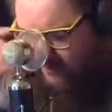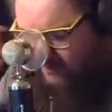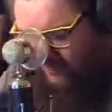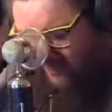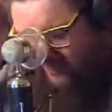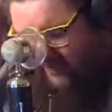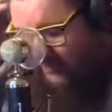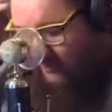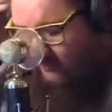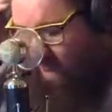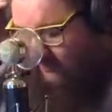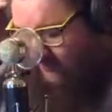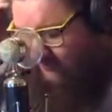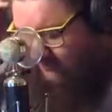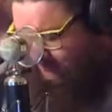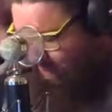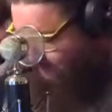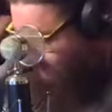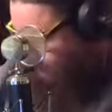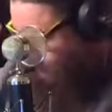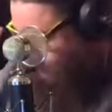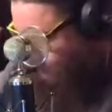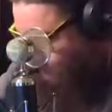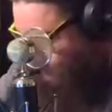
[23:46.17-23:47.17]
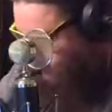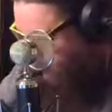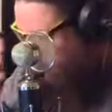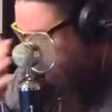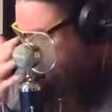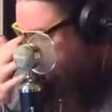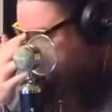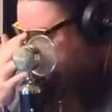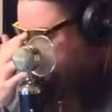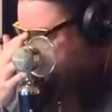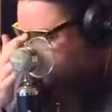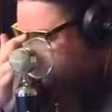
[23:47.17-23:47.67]
But anyway,
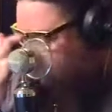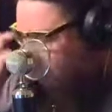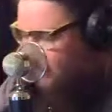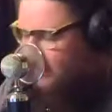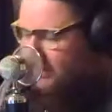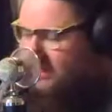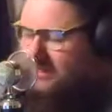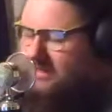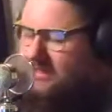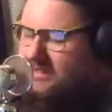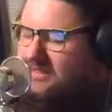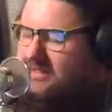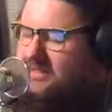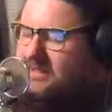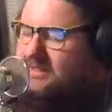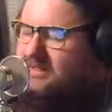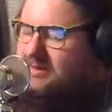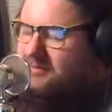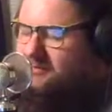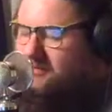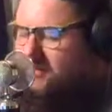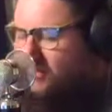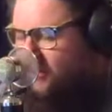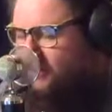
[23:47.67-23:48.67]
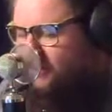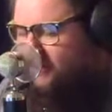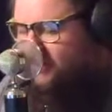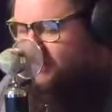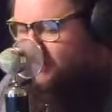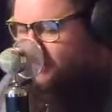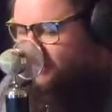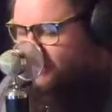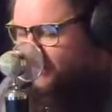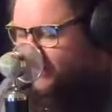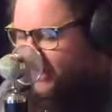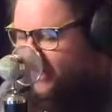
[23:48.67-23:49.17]
I'm going to be
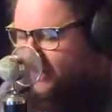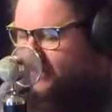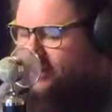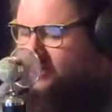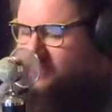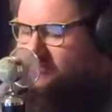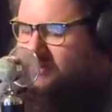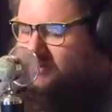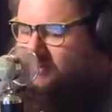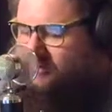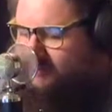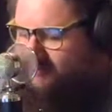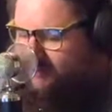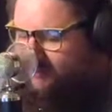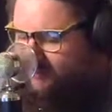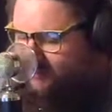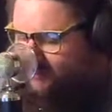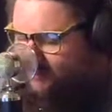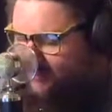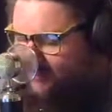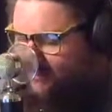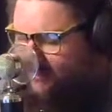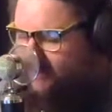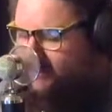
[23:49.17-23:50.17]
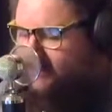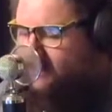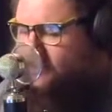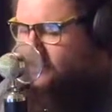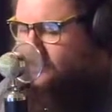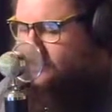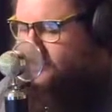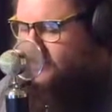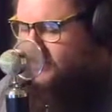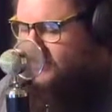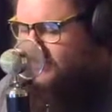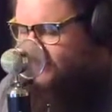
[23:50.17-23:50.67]
doing that. I'm going to be ripping it apart, going
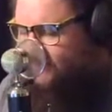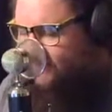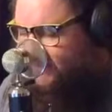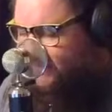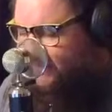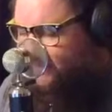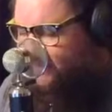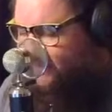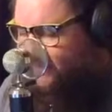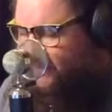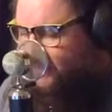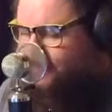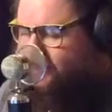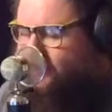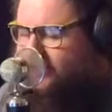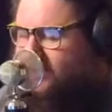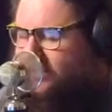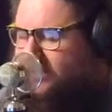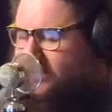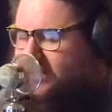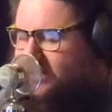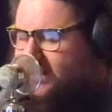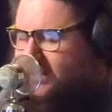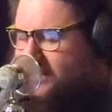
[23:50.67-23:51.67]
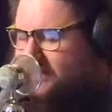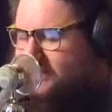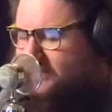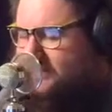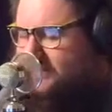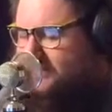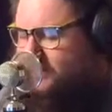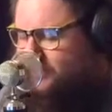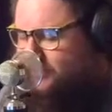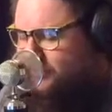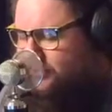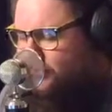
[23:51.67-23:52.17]
to do the DVD thing, but
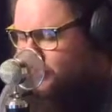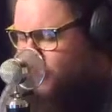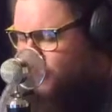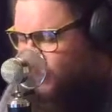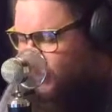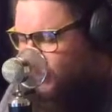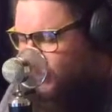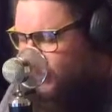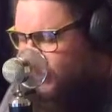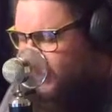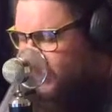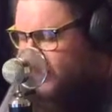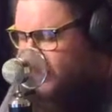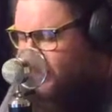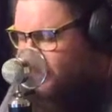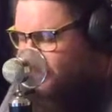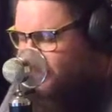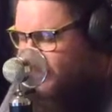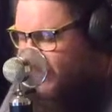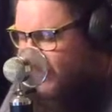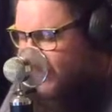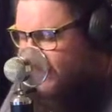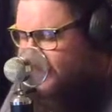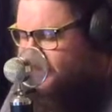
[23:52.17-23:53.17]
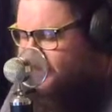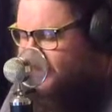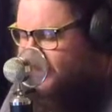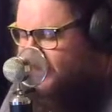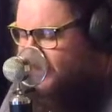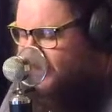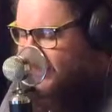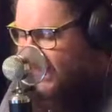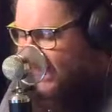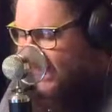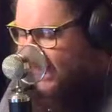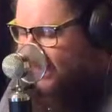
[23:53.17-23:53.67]
it was really
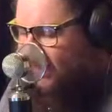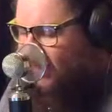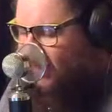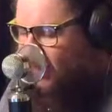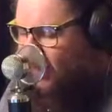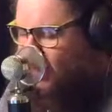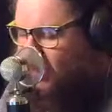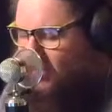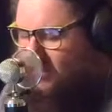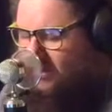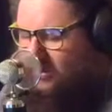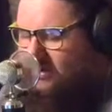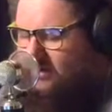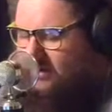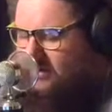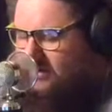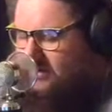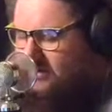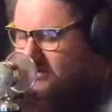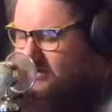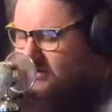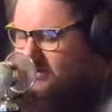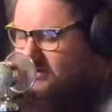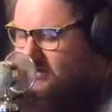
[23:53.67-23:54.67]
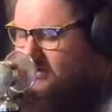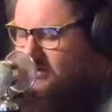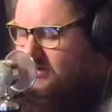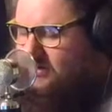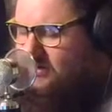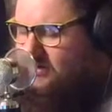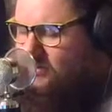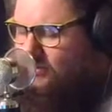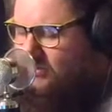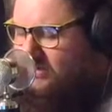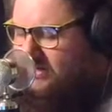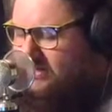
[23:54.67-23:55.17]
amazing how
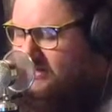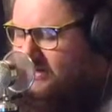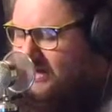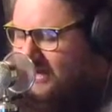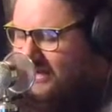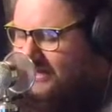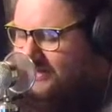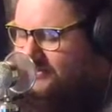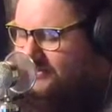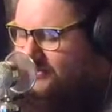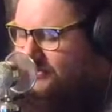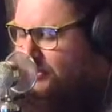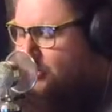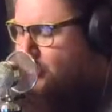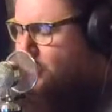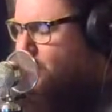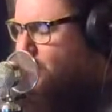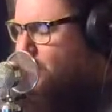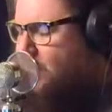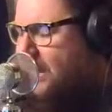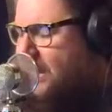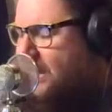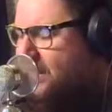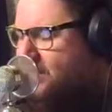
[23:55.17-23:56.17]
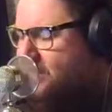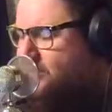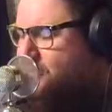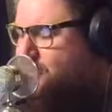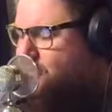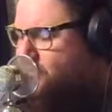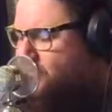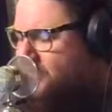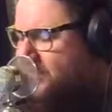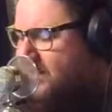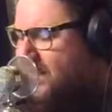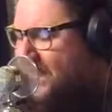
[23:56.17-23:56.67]
we got the crowd's
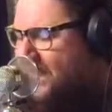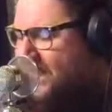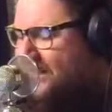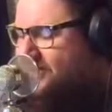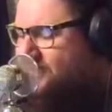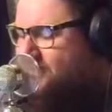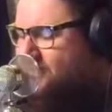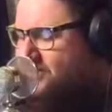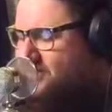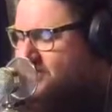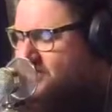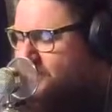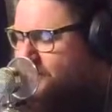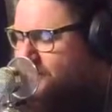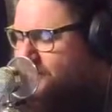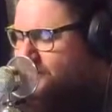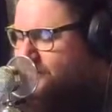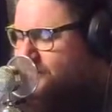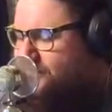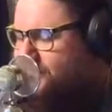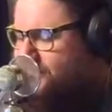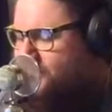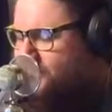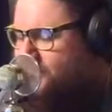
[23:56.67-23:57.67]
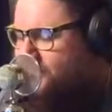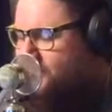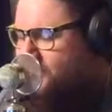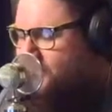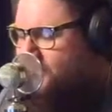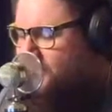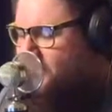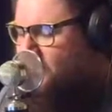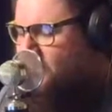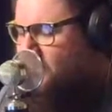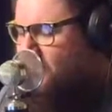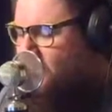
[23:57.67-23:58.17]
reaction
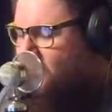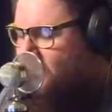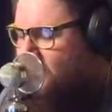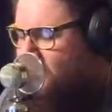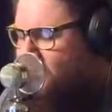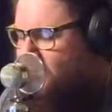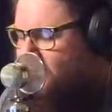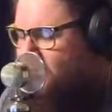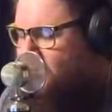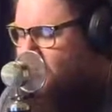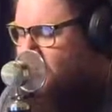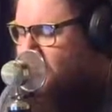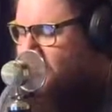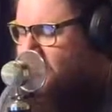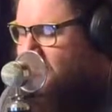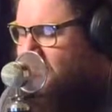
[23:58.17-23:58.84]
to what we were doing.